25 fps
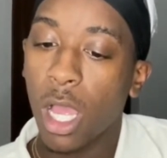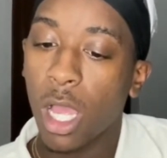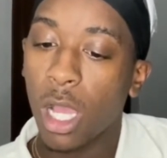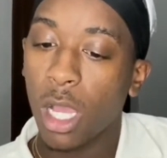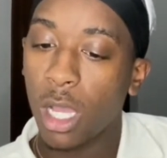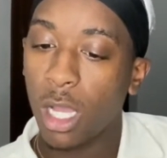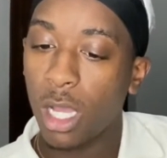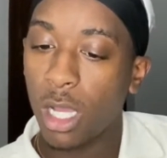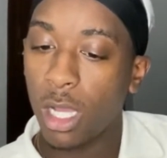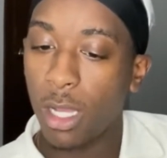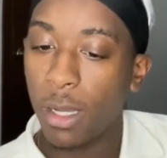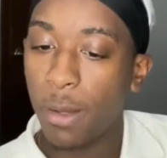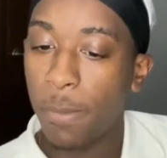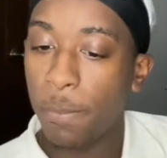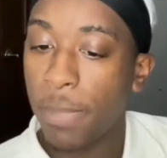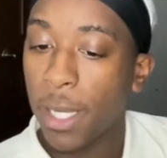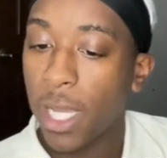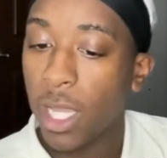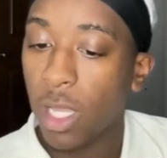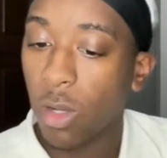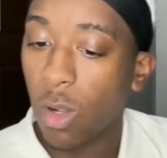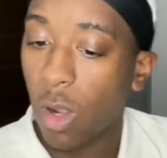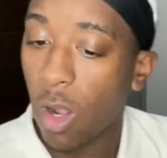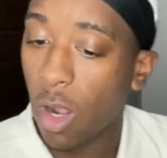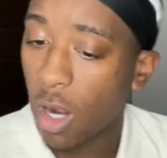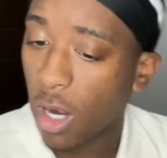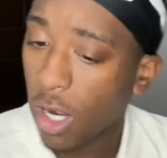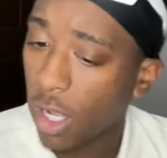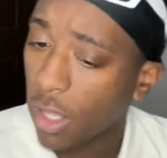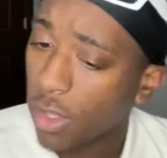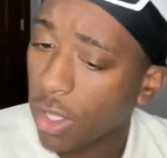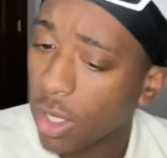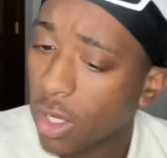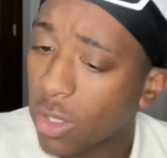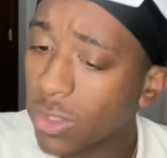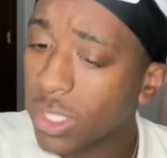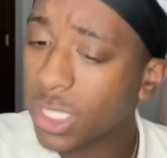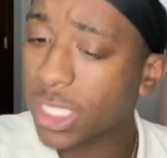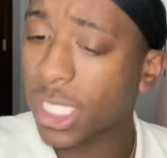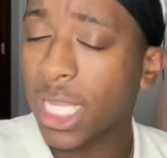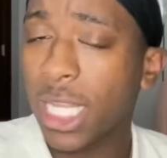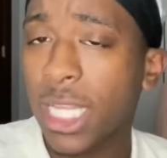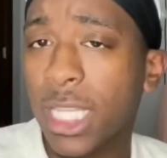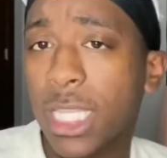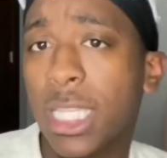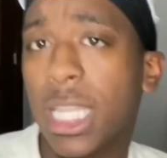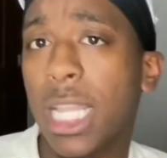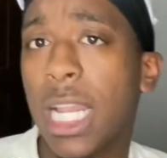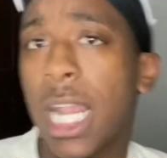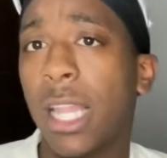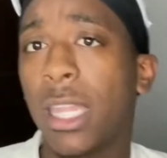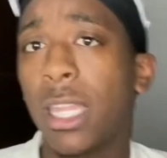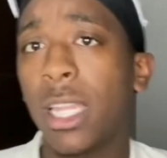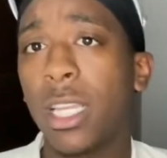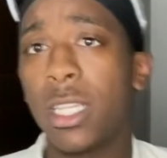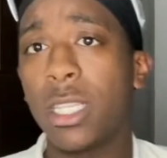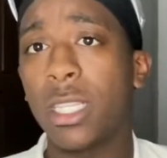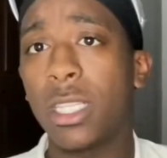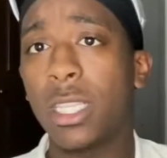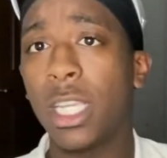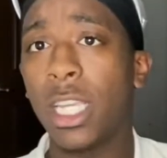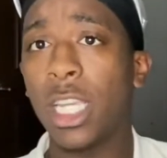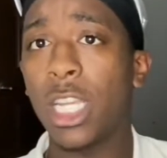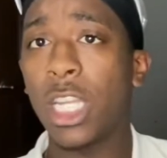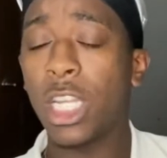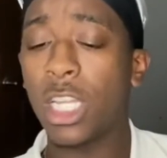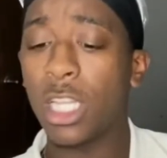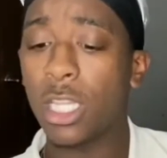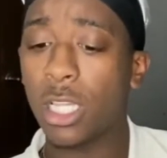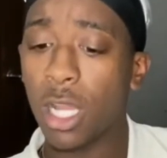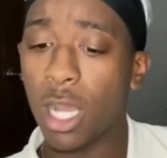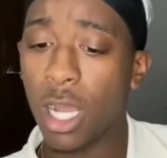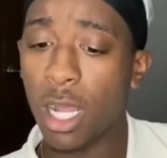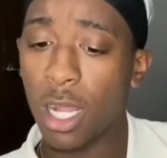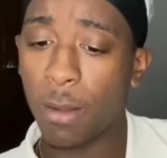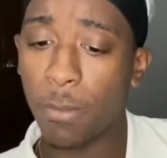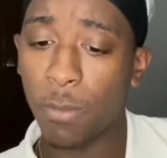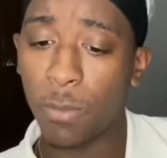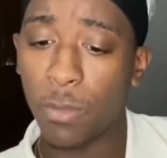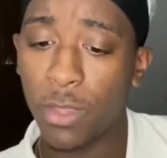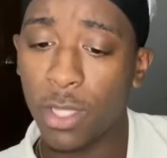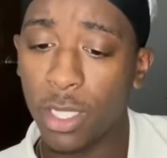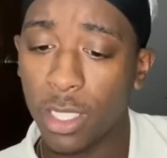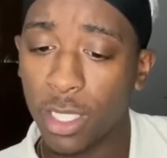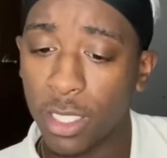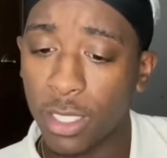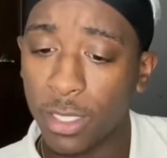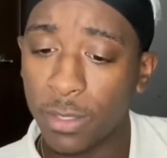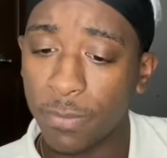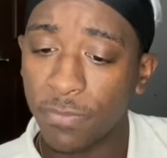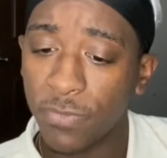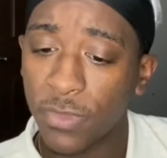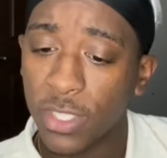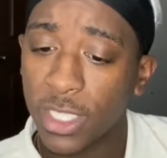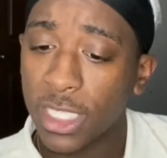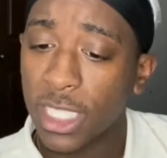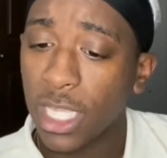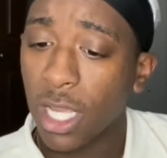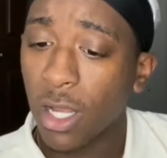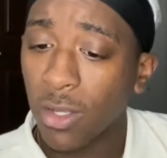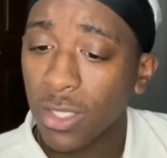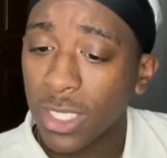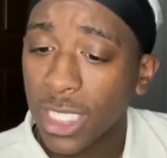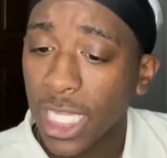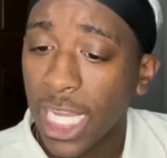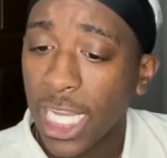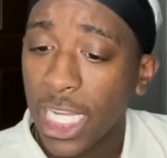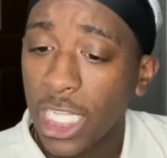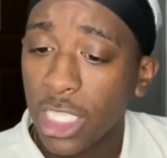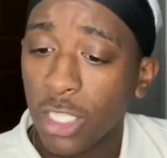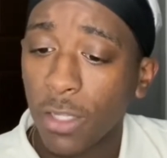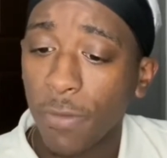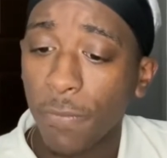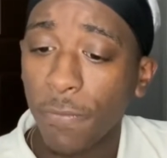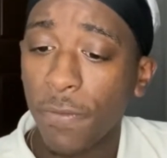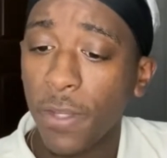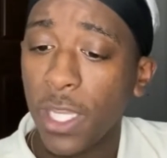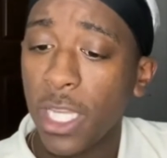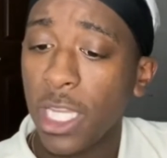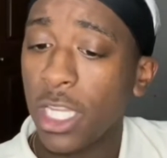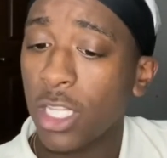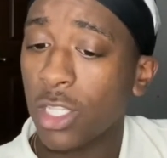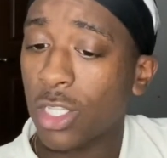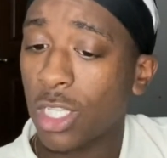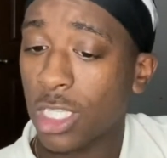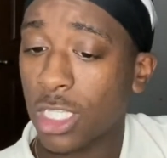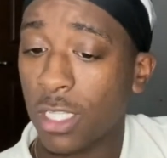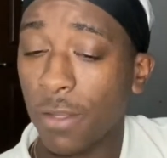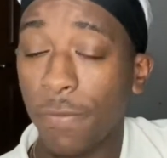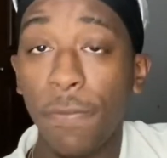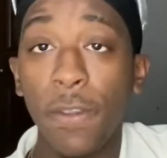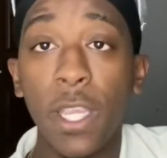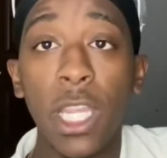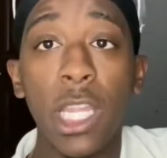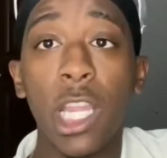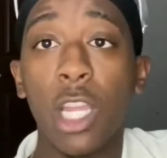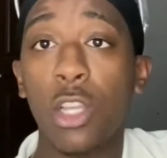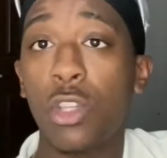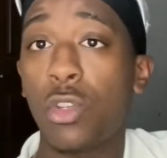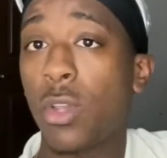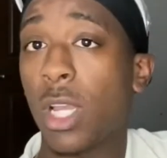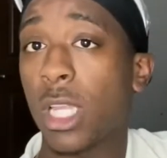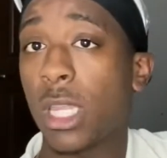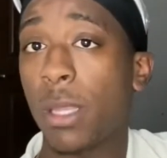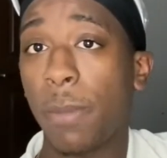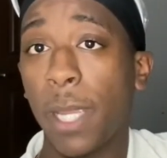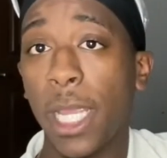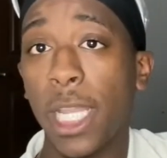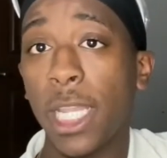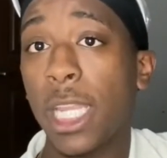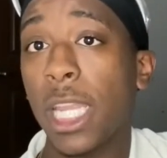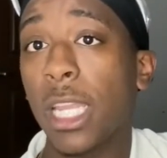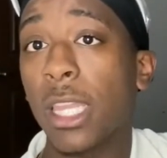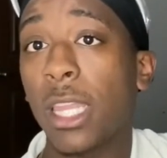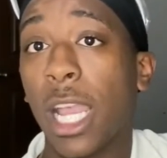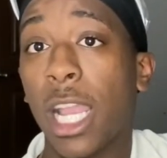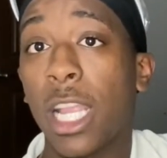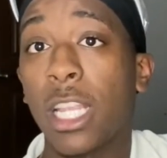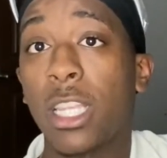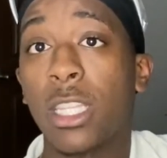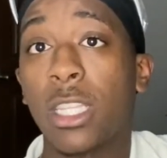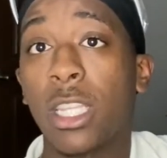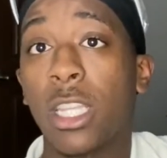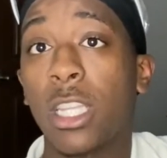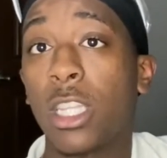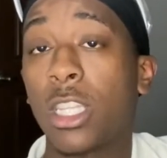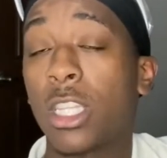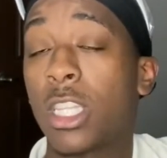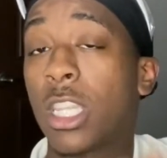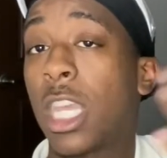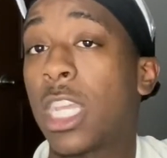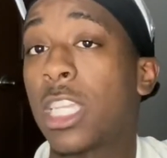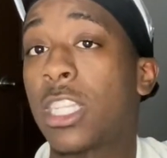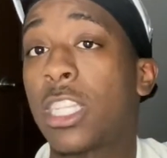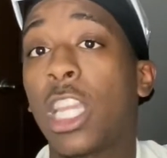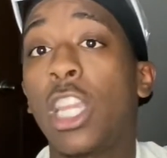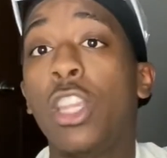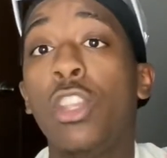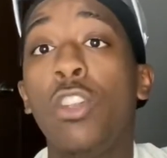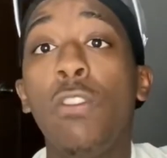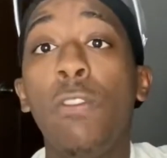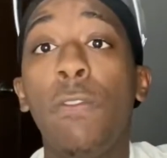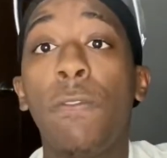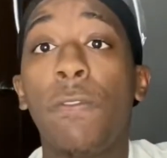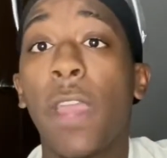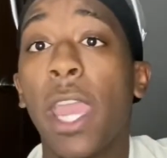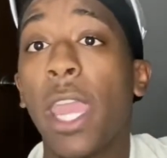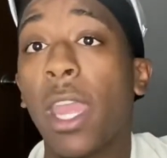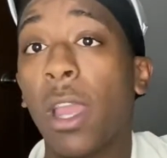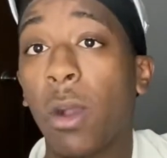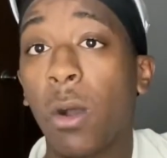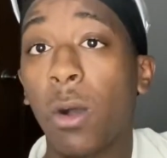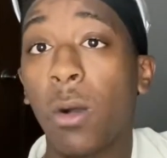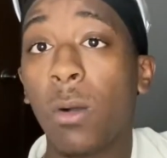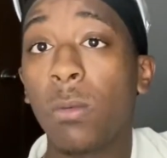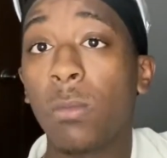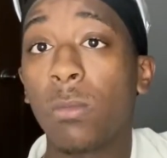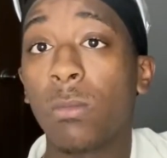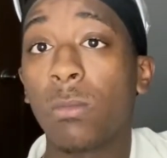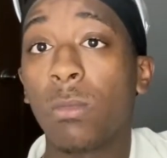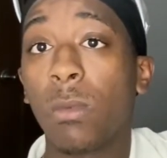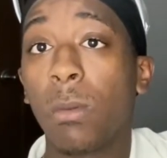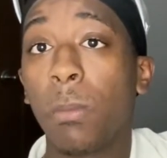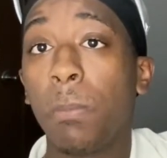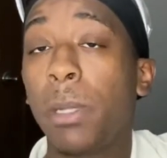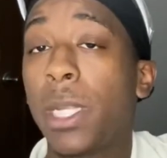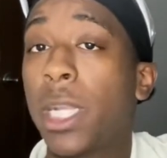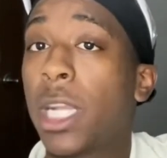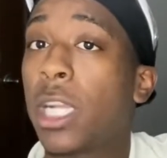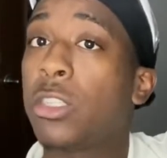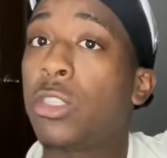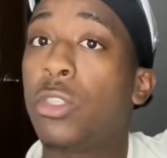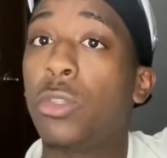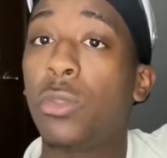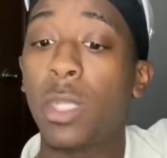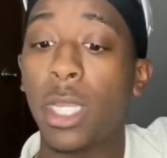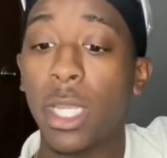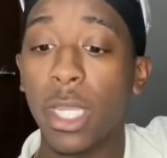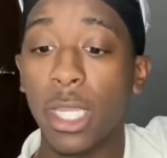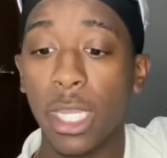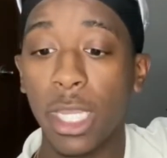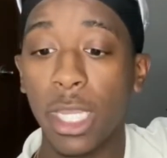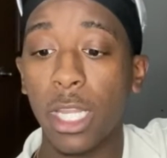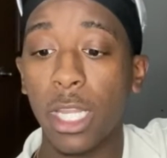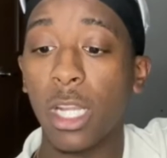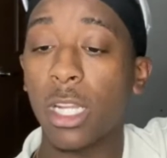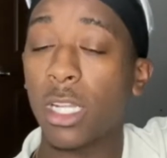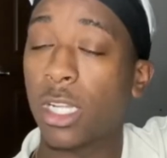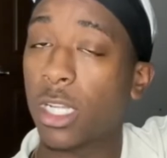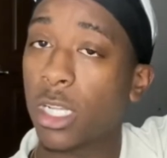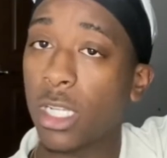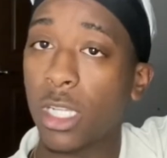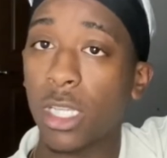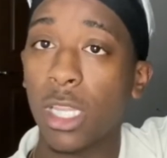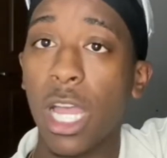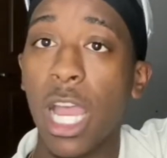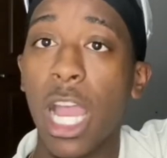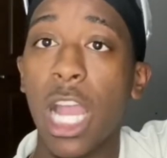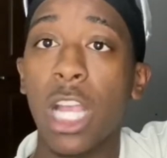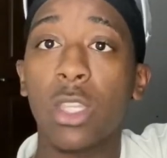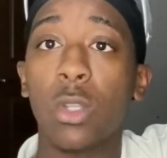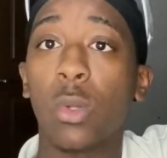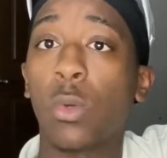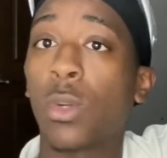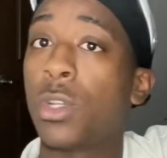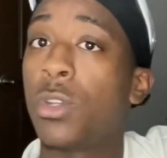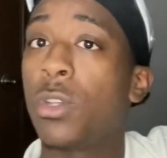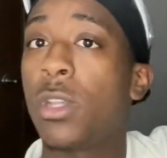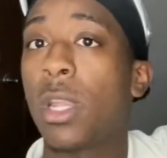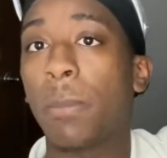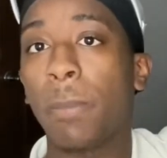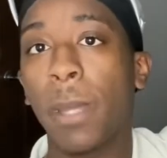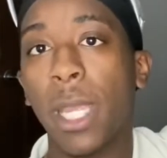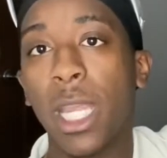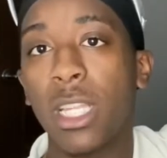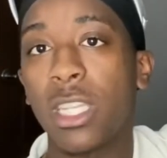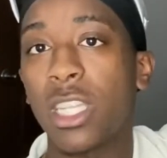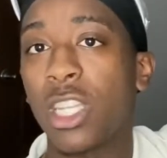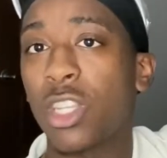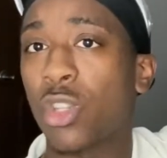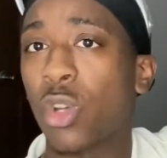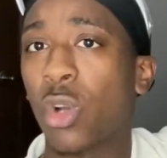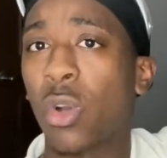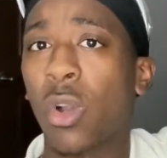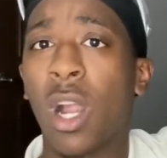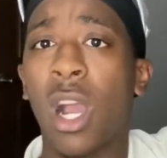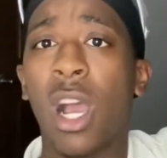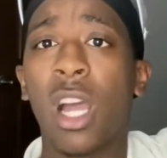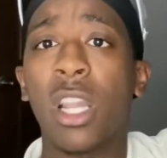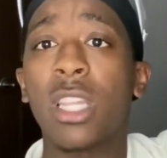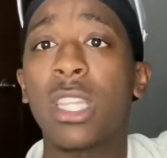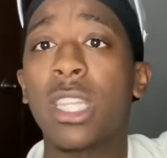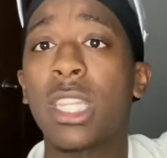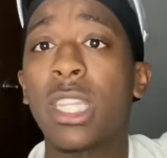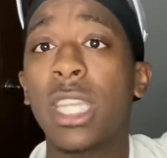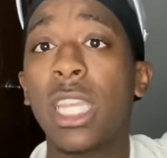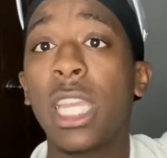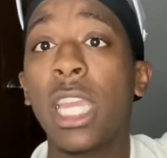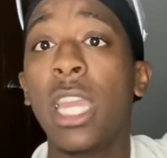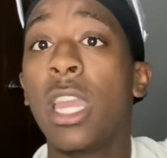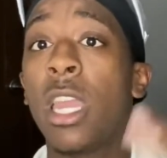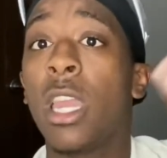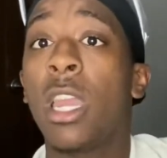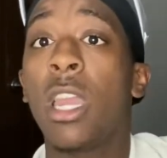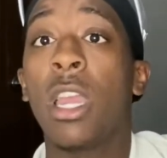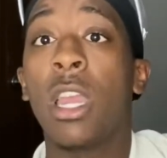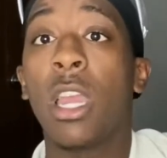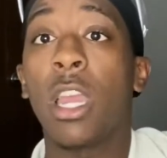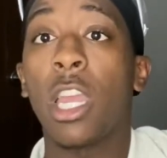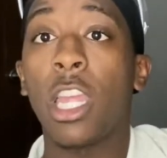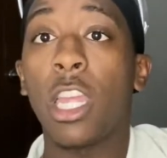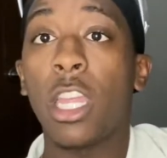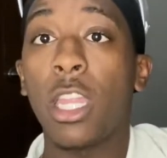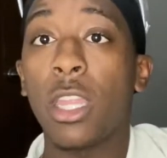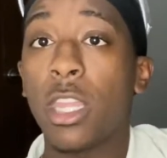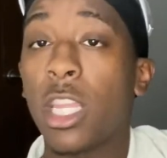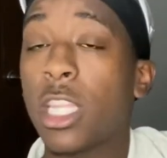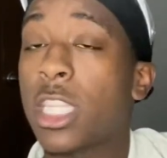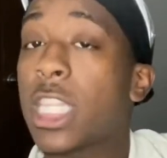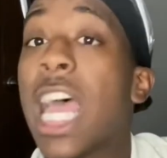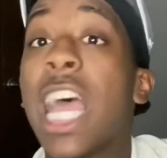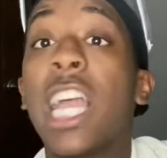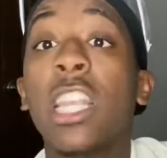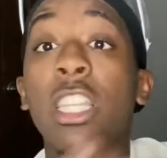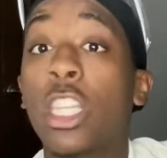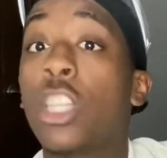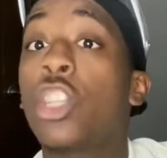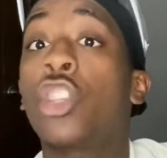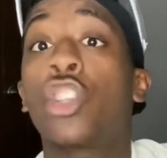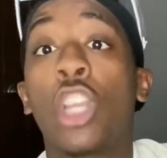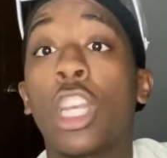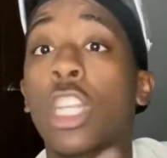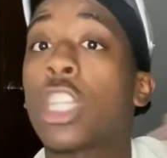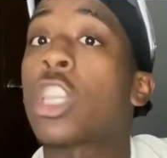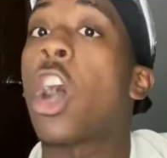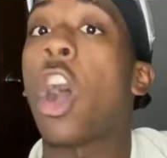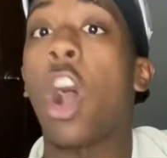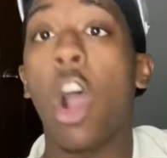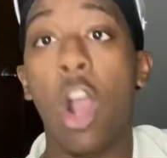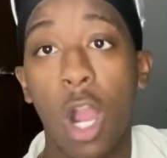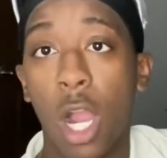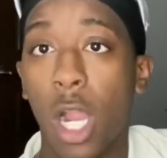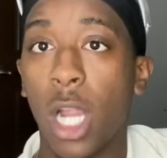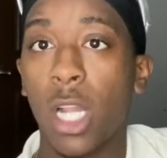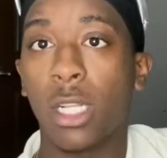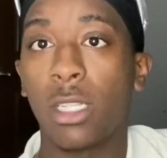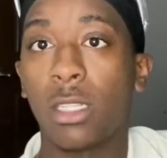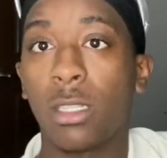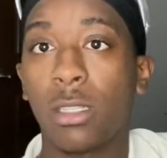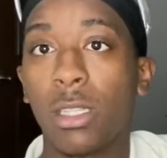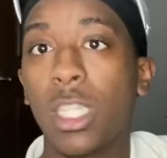But all those things that I listed, the sales agent fee is just a fee that you have to pay to get licensed. Let's say you fail because you didn't a good class, or you didn't pay attention, or honestly, the test is just hard.